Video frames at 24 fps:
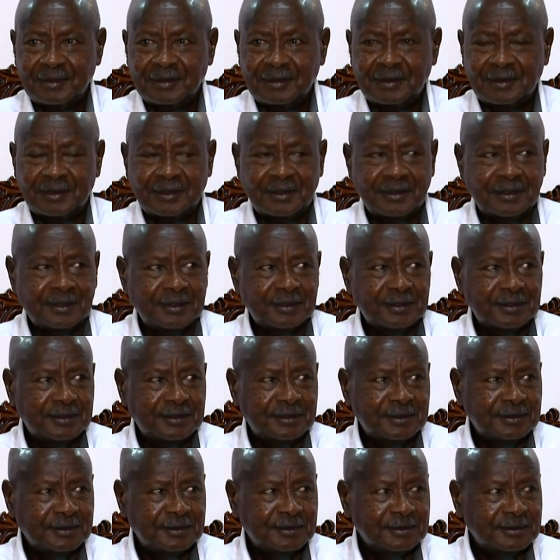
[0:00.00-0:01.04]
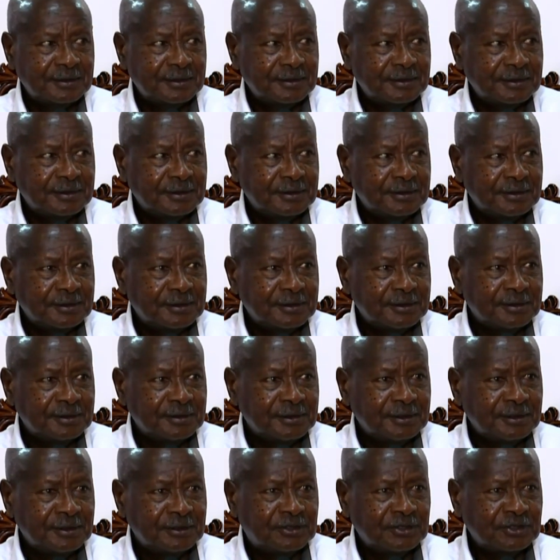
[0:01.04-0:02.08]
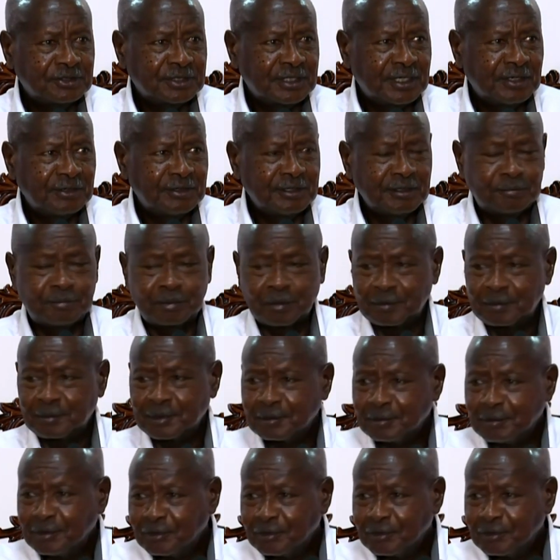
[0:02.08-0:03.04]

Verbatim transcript: Uh, it is now a problem of